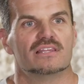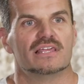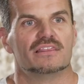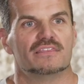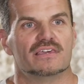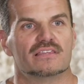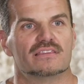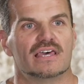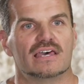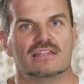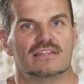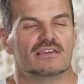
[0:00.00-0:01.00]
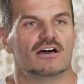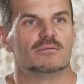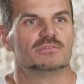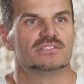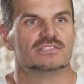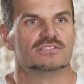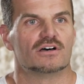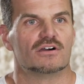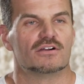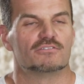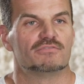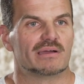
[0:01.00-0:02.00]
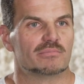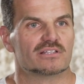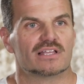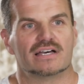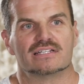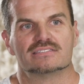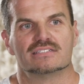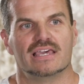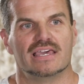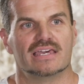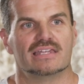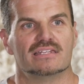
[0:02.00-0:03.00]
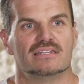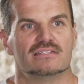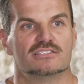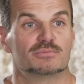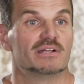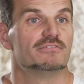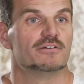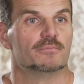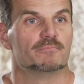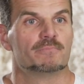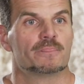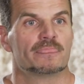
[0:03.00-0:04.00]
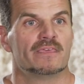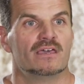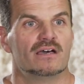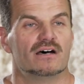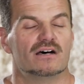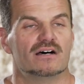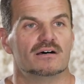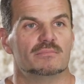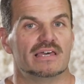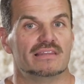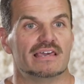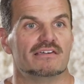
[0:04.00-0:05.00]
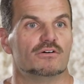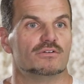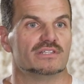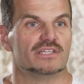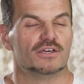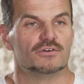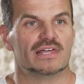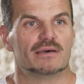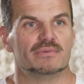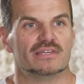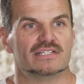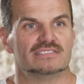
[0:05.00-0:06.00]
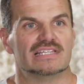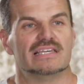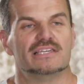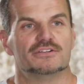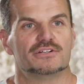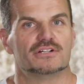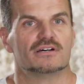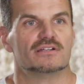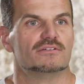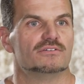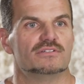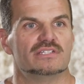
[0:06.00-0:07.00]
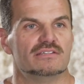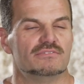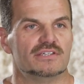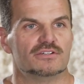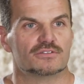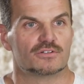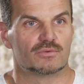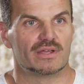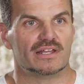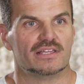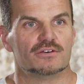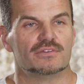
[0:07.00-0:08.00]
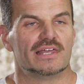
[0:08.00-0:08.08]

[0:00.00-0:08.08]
They think that the options are fiberglass and spray foam. And they only know that because they hear it on TV or the radio.